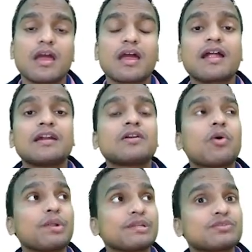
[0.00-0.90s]
and
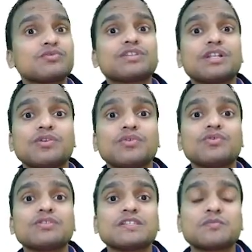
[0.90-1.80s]
also
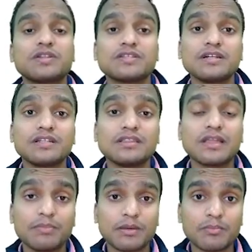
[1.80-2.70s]
cellulose is present in the
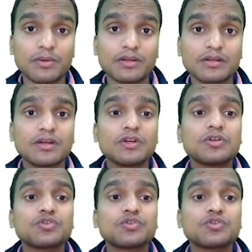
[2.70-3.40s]
paper,